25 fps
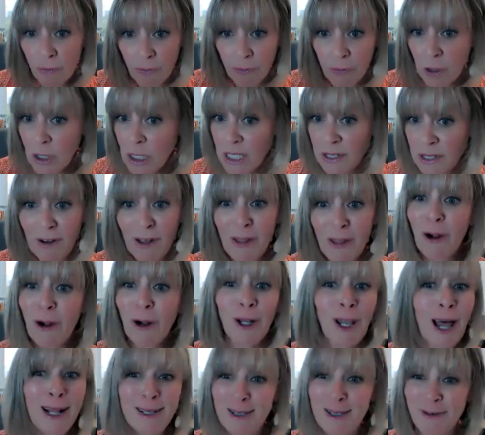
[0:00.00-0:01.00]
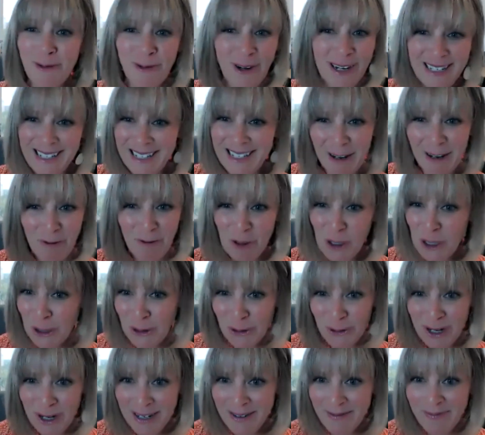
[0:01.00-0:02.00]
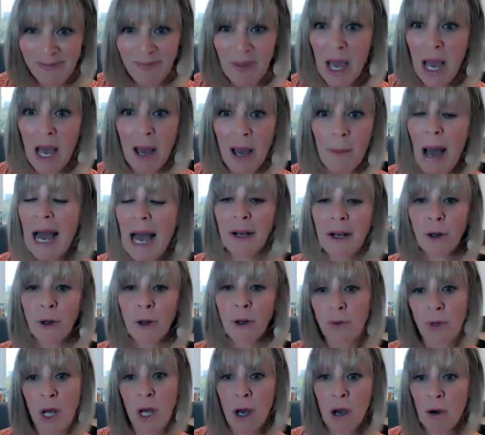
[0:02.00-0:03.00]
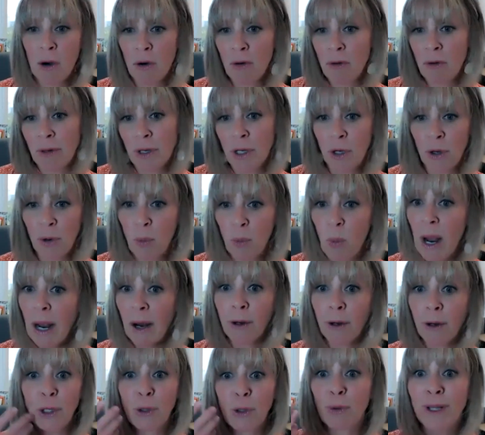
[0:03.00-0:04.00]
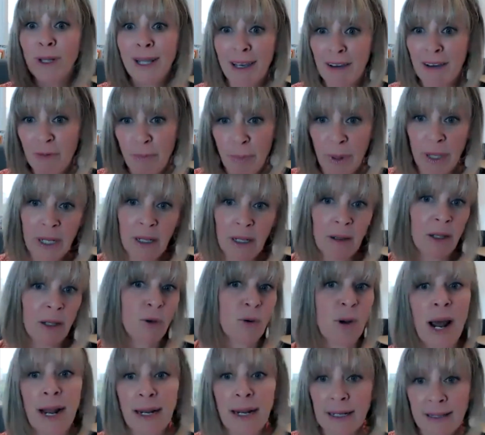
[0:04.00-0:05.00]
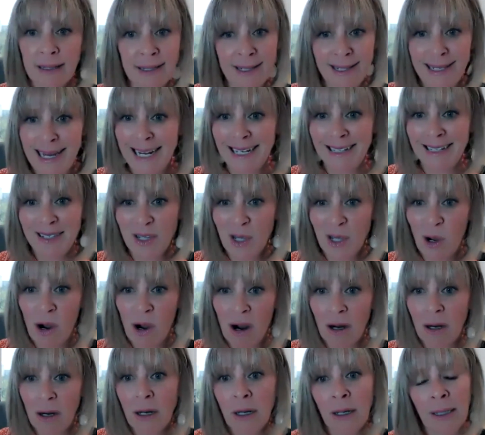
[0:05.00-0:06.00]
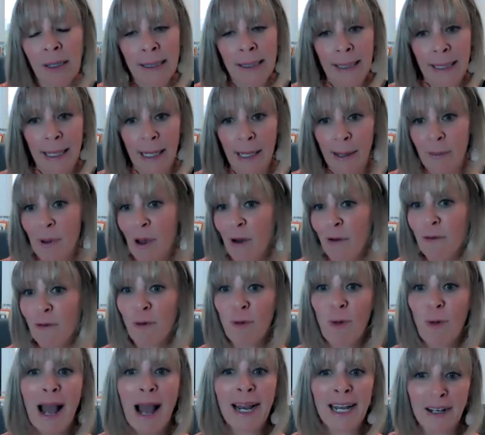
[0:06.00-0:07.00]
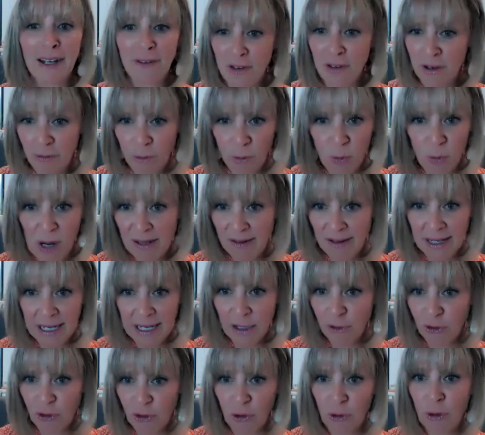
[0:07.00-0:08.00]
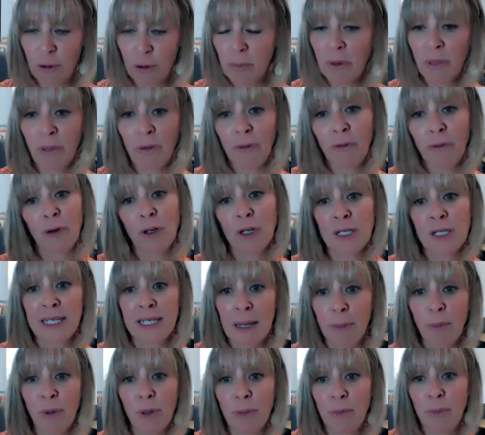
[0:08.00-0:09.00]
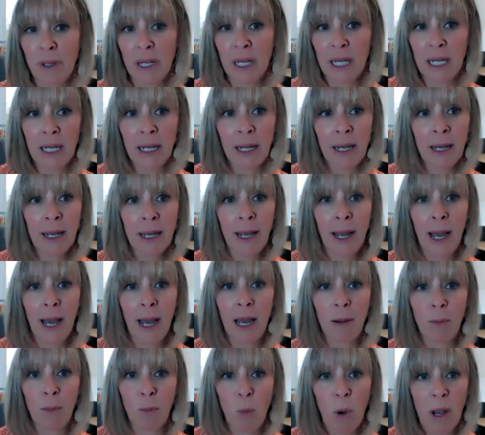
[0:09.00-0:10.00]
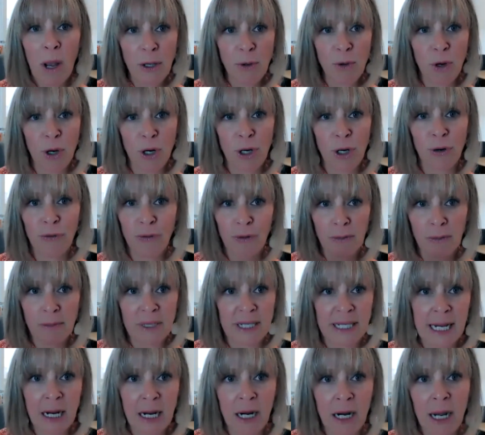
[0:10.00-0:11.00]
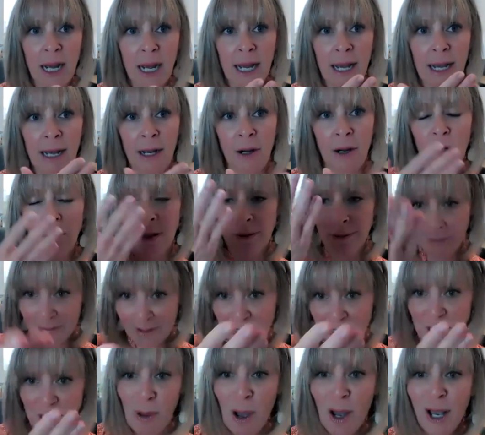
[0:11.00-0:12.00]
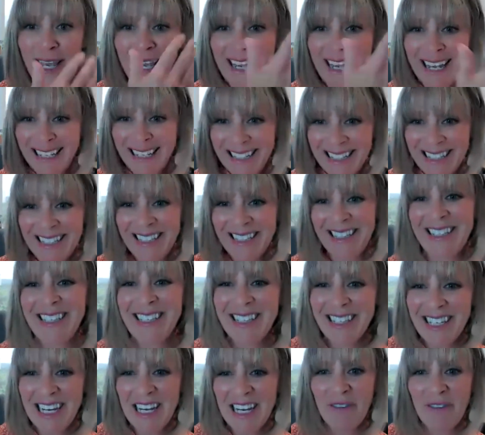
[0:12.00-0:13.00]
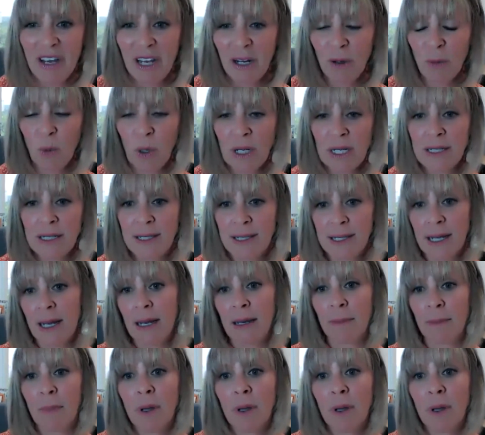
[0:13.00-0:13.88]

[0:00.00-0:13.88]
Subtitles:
first of all, there are lots of ways to have children. I don't know, where you live, but in the United States, there are a variety of different ways to get children. But the first step would be what you heard from Sarah or Spunky and Steven was